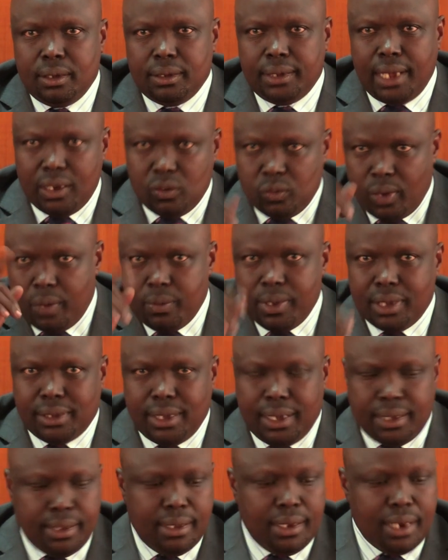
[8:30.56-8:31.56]
That is why we are
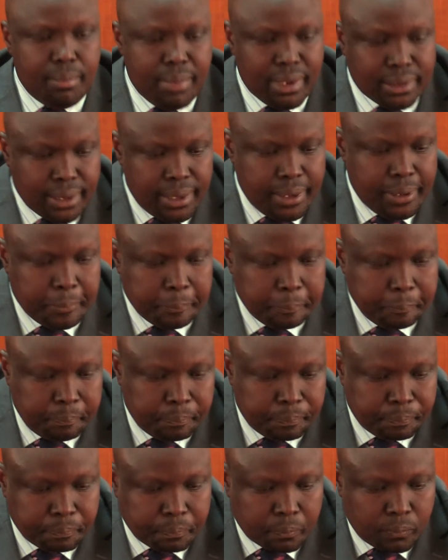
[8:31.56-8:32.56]
saying. Number three,
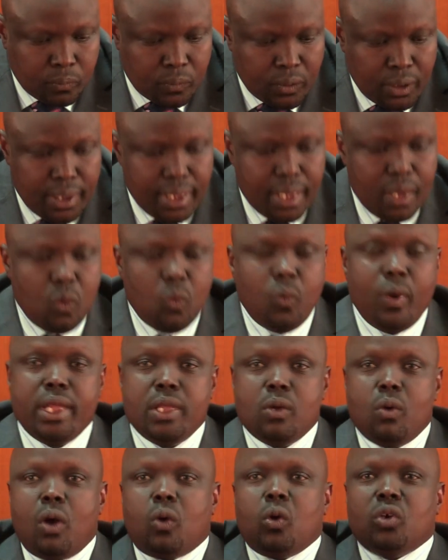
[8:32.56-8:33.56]
when
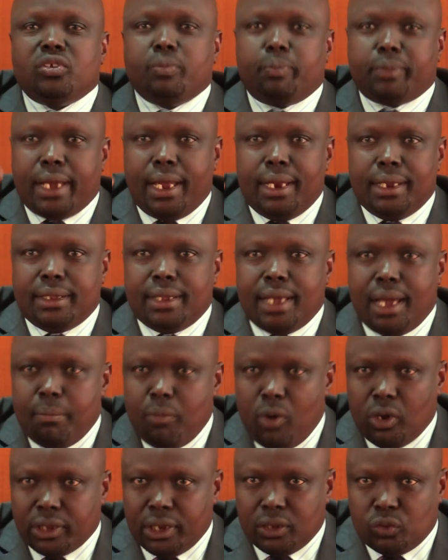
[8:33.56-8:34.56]
you walk hospital, there are
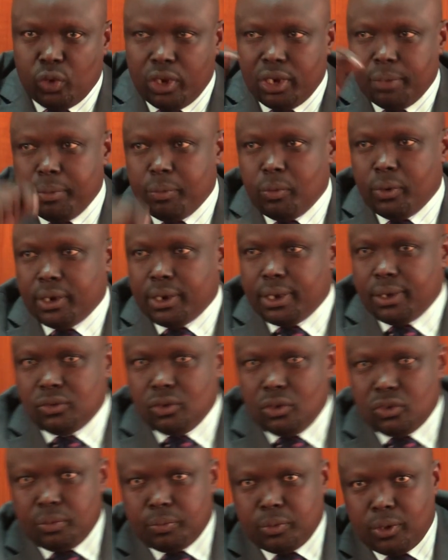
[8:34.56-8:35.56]
more than 20 people in
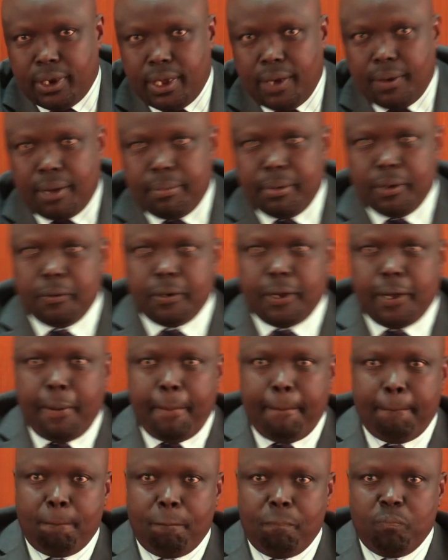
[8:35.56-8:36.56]
hospital now, Kapanguria.
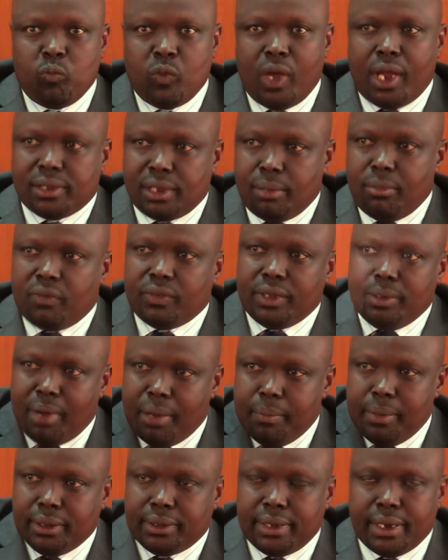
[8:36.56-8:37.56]
And some of them
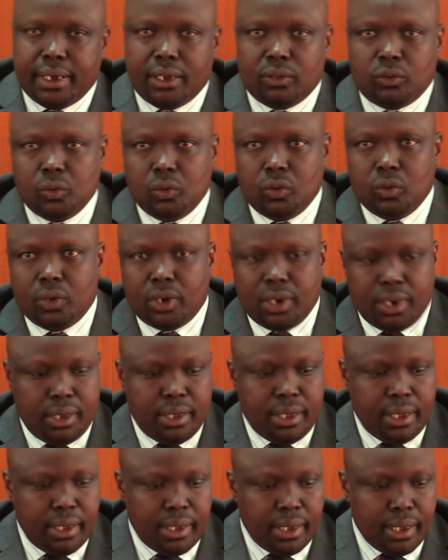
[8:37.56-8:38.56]
are being taken to
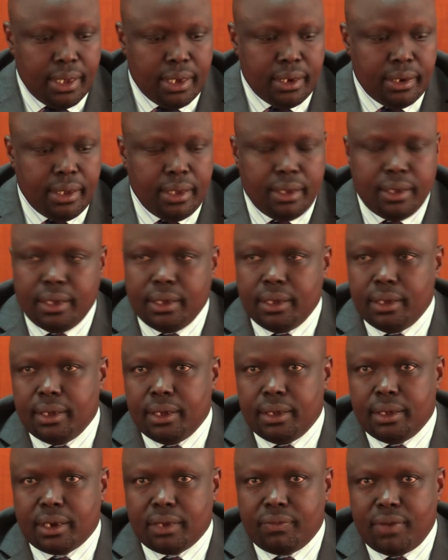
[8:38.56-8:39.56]

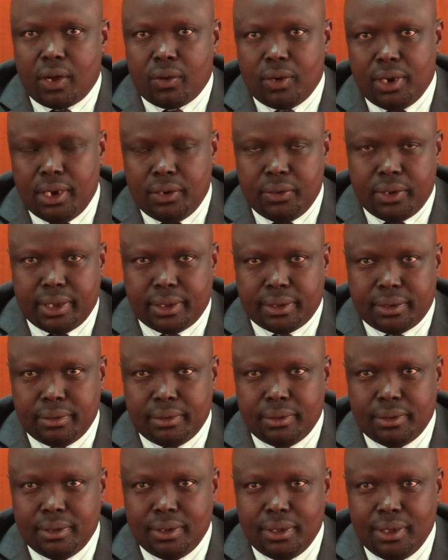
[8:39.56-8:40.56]
Rifaro or Eldoret.
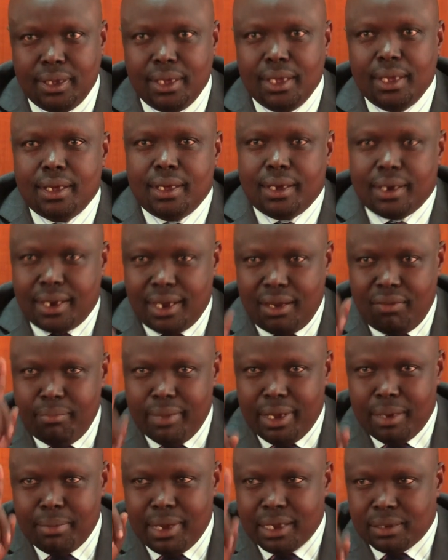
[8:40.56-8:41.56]

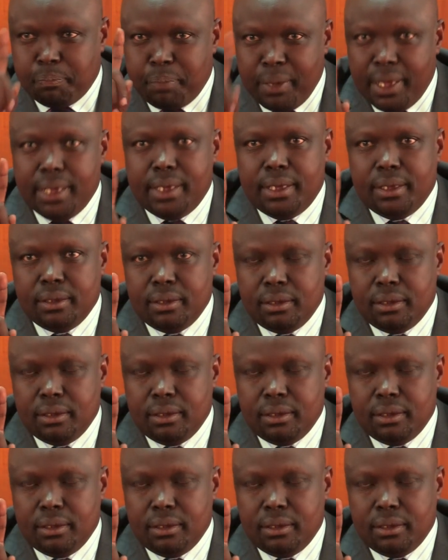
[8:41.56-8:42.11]
Government must pay